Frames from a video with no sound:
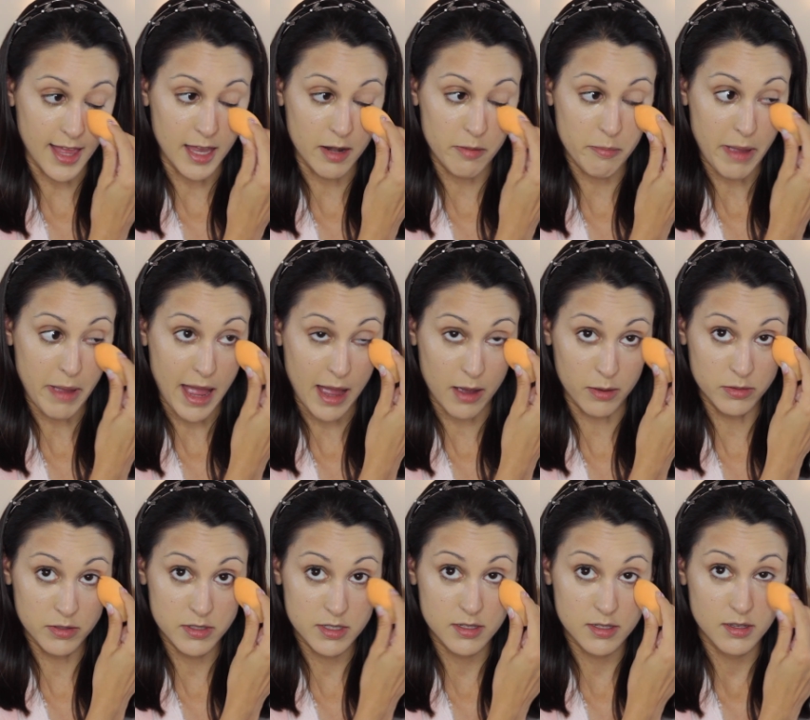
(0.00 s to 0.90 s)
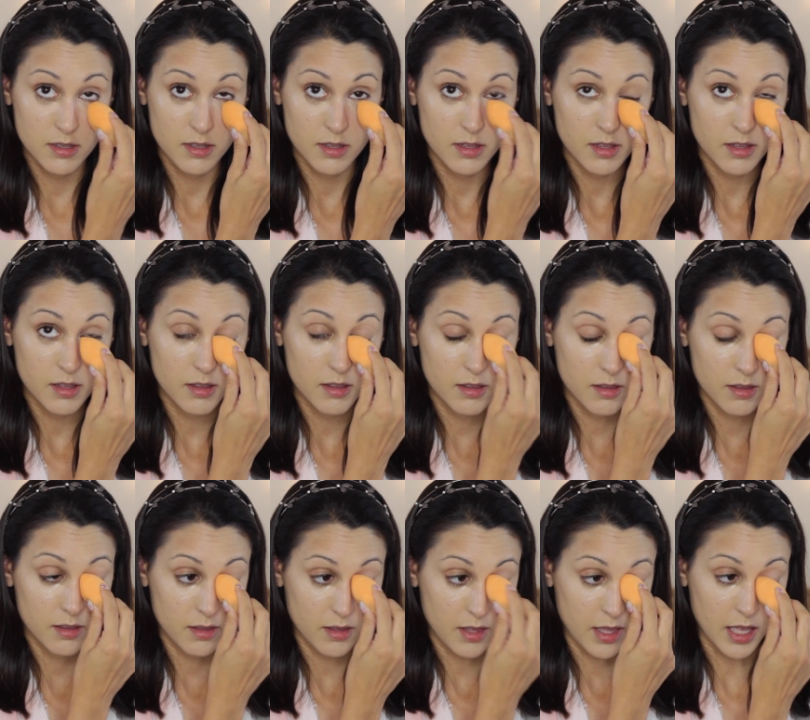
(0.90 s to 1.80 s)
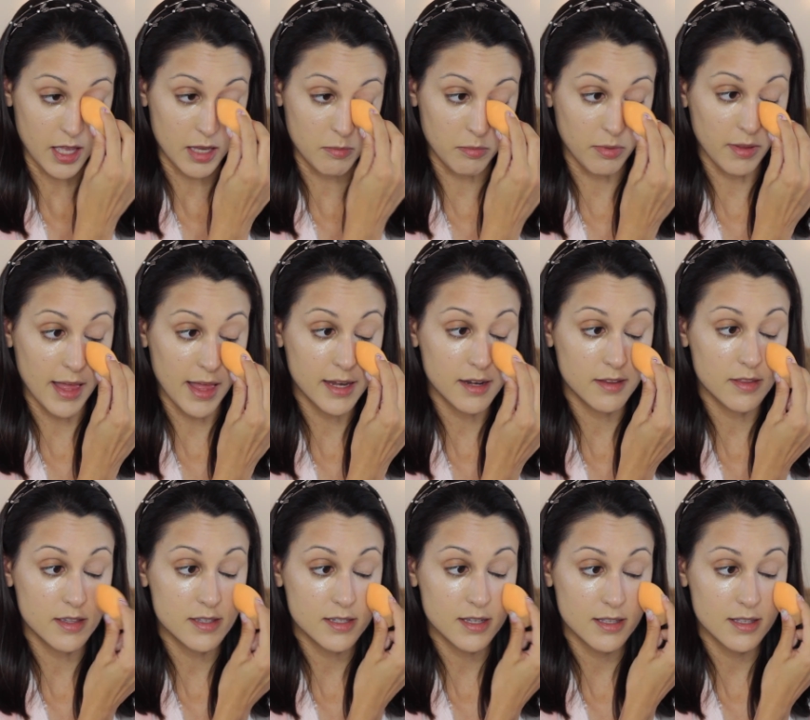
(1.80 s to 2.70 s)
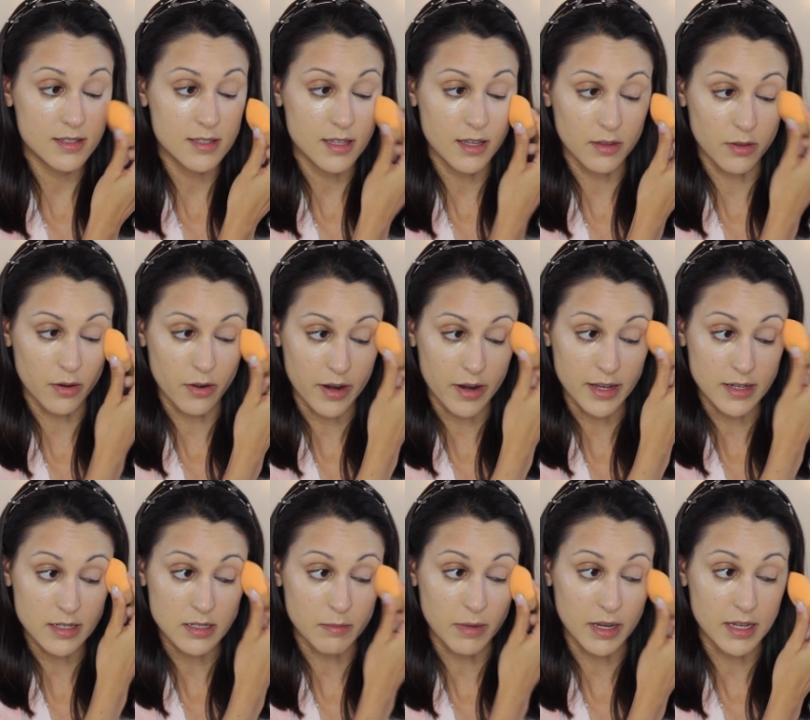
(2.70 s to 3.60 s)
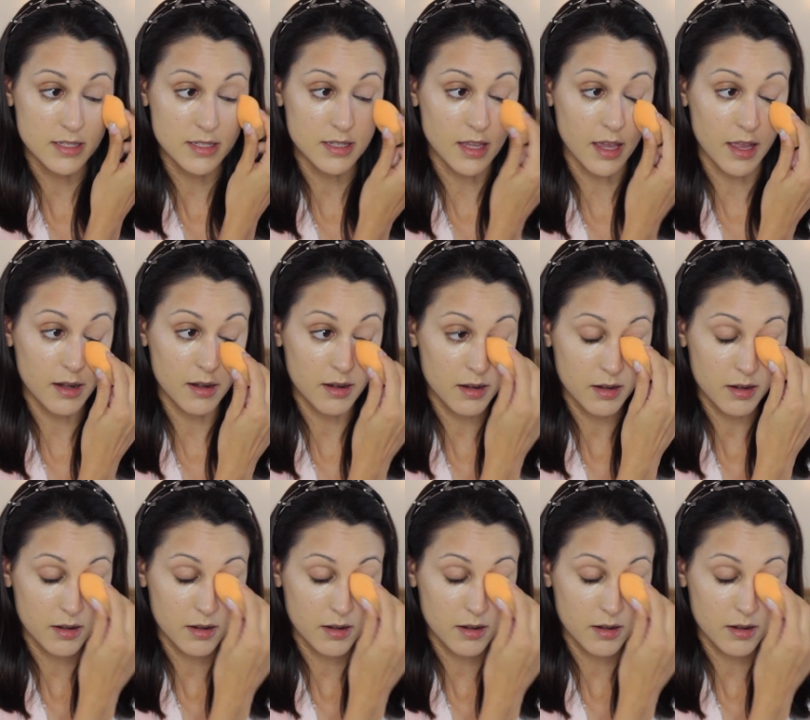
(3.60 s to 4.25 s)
and pounce and blend this concealer into my skin.